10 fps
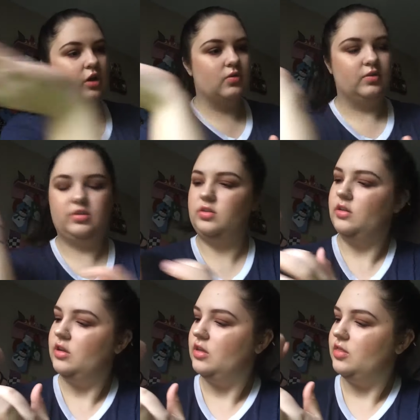Oh,
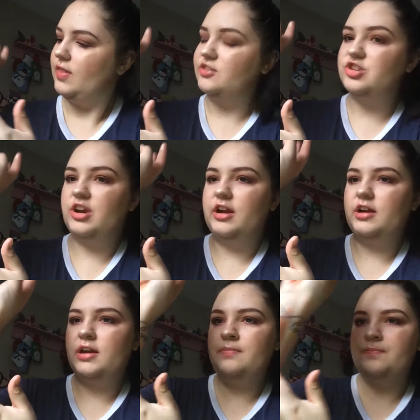
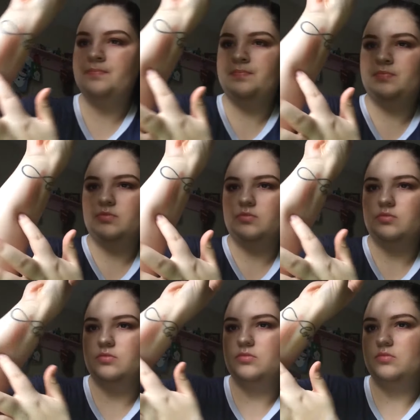Legendary,
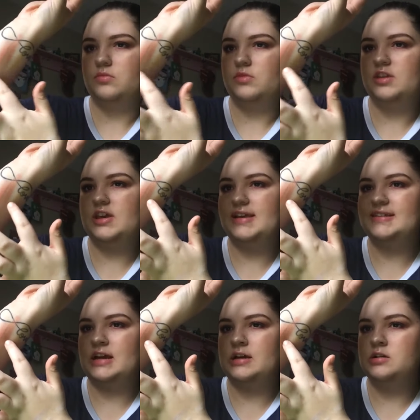
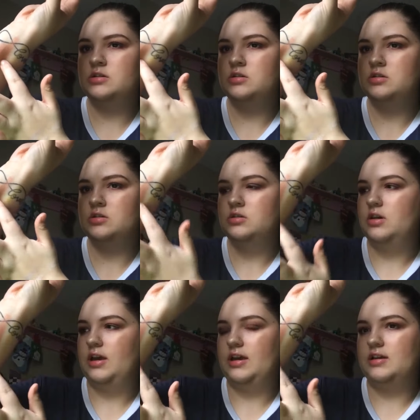Giza,
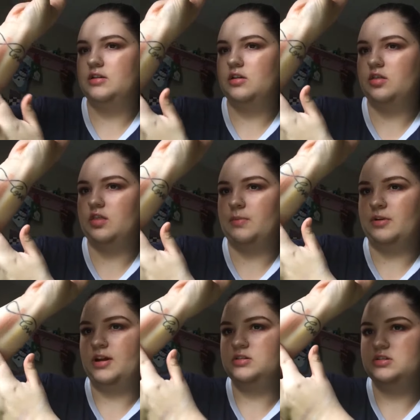and
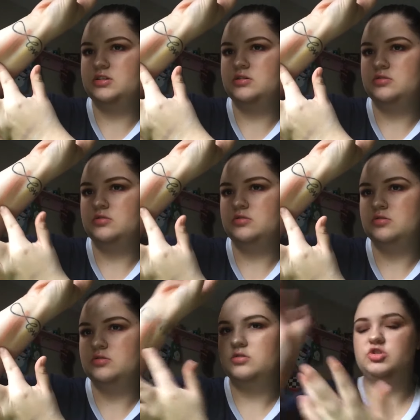Liberant.
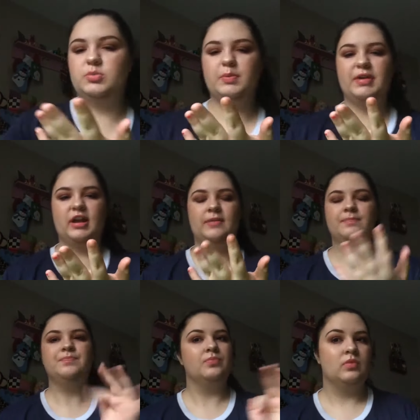Super
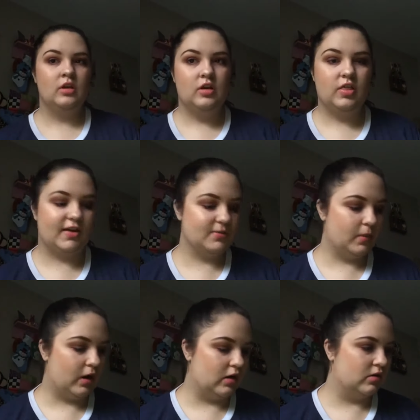pretty. Love
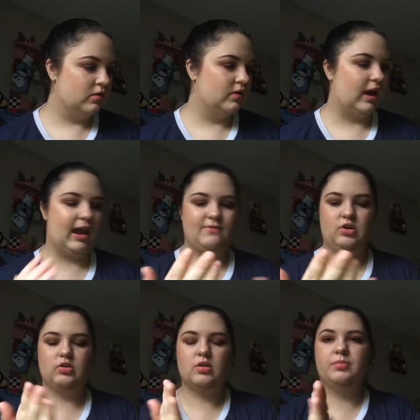them all. I have
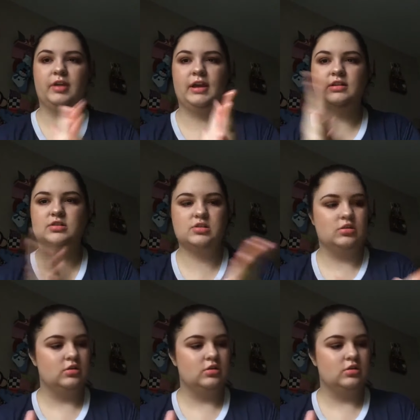no complaints.